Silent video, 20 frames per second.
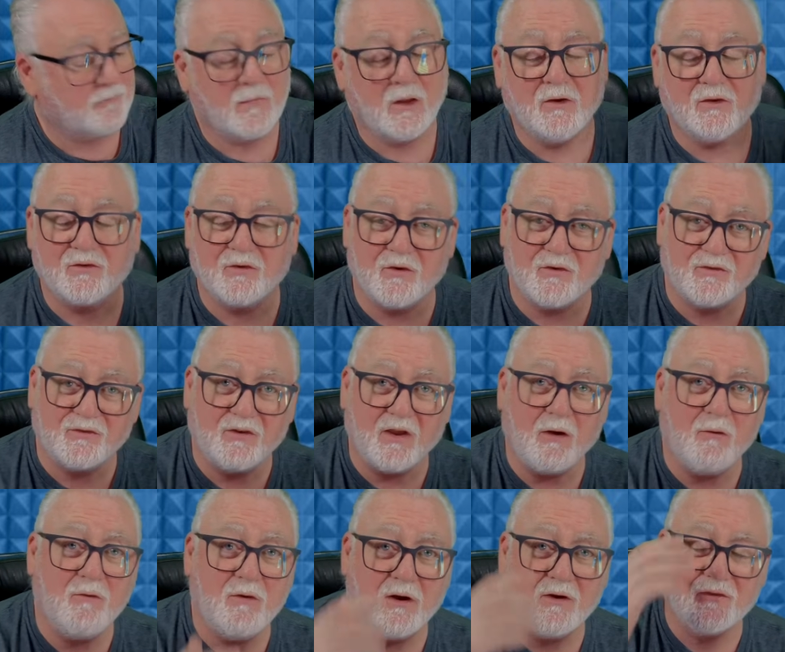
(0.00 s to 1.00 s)
So it's
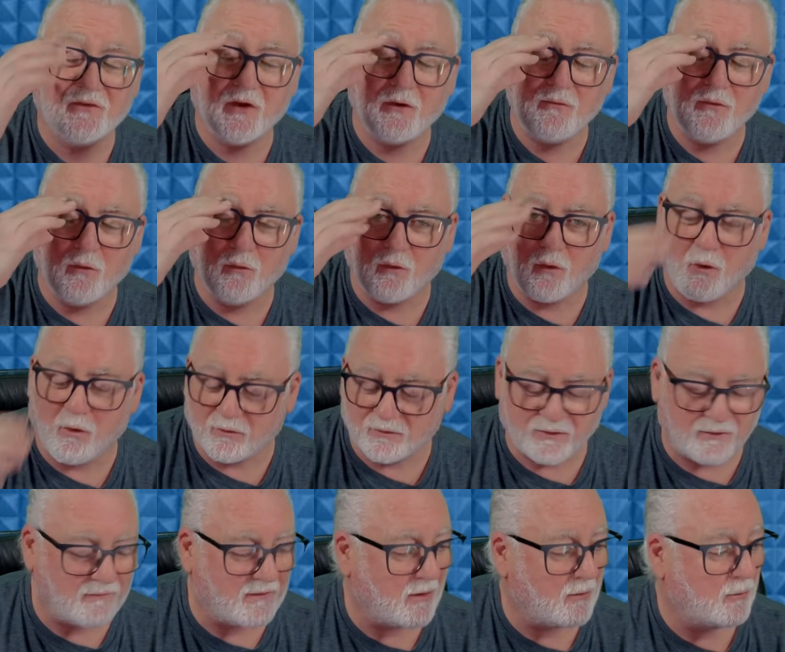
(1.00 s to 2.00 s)
down a whole
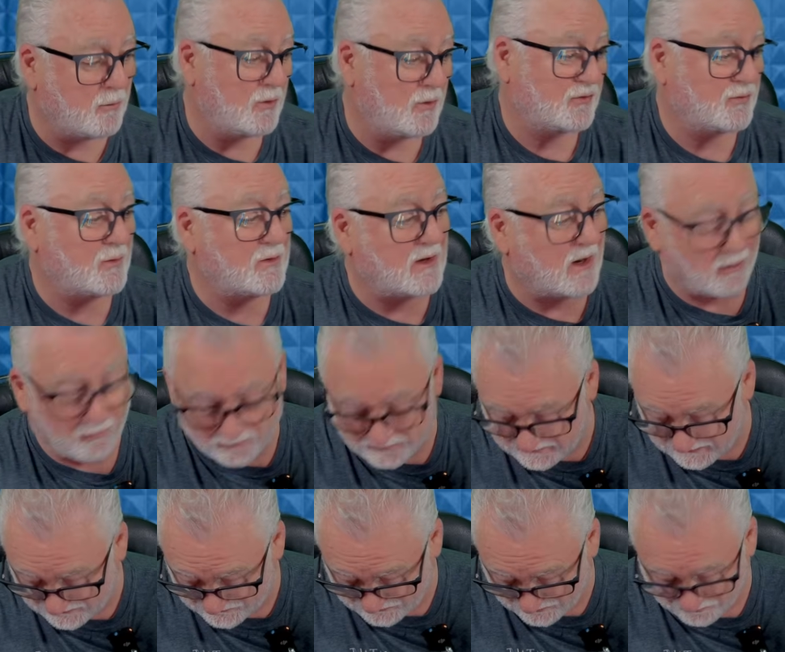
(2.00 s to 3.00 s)
octave now, which would allow
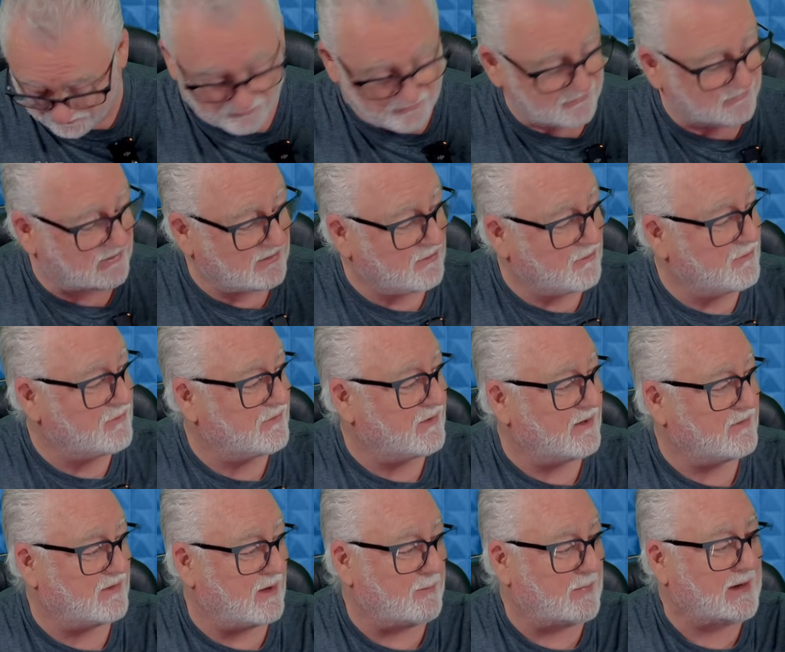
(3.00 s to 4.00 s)
you, I suppose, to use it
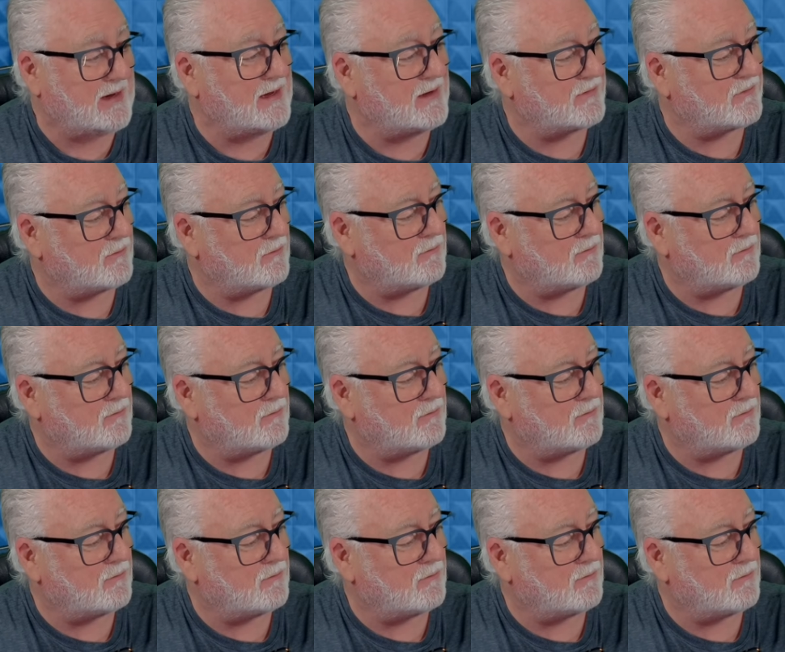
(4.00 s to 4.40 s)
as a bass.